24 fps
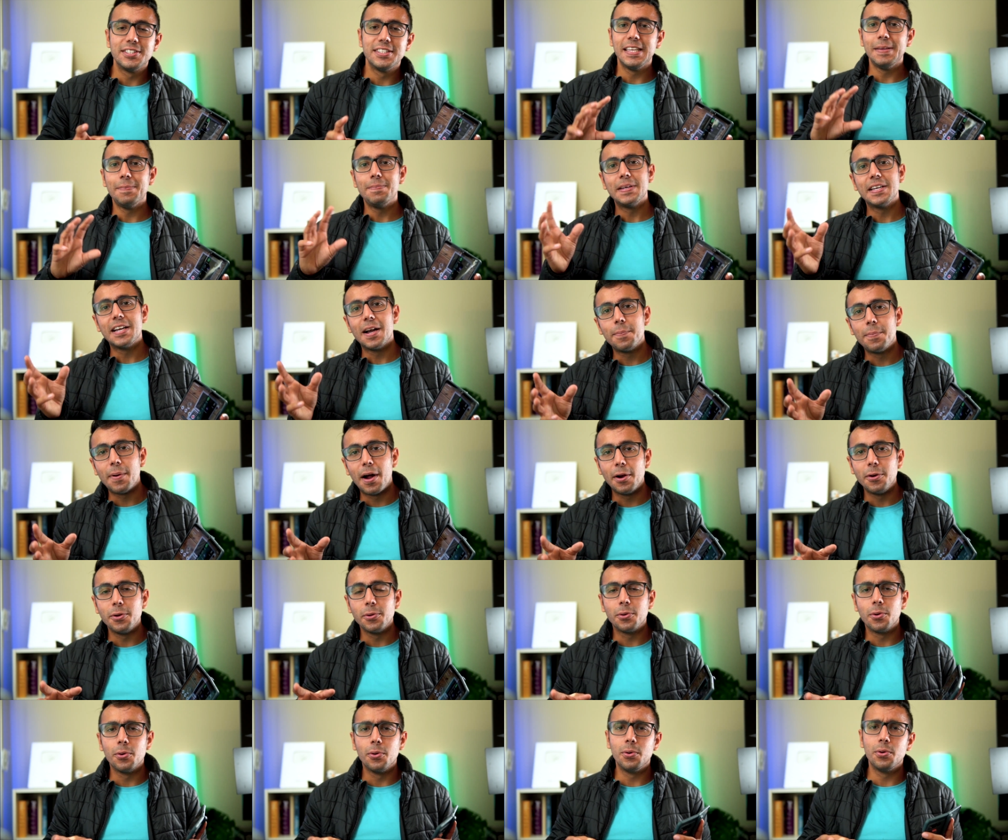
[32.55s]
Deepika
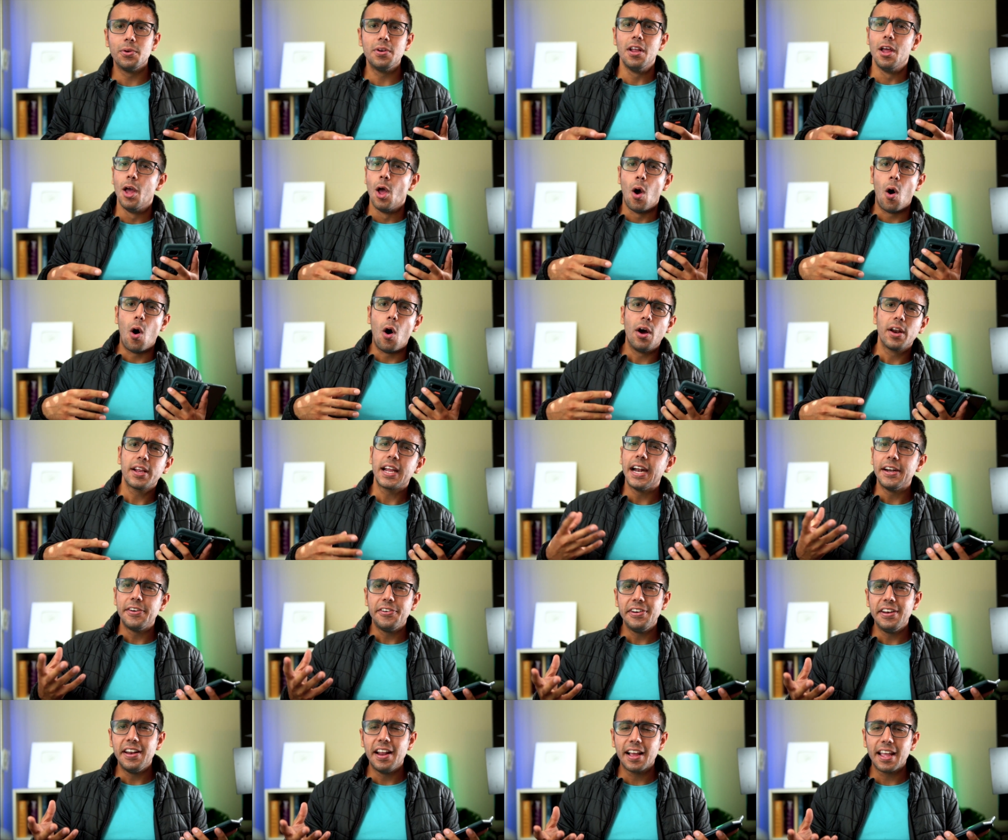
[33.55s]
Padukone or
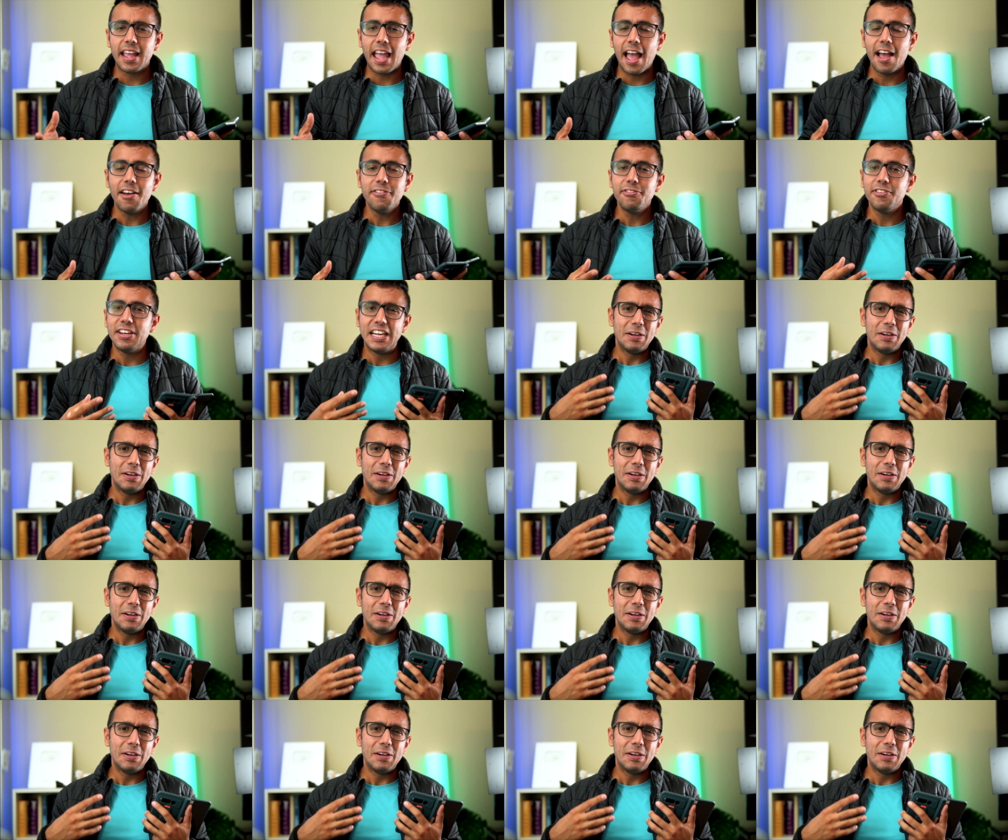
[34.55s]
Katrina Gaff.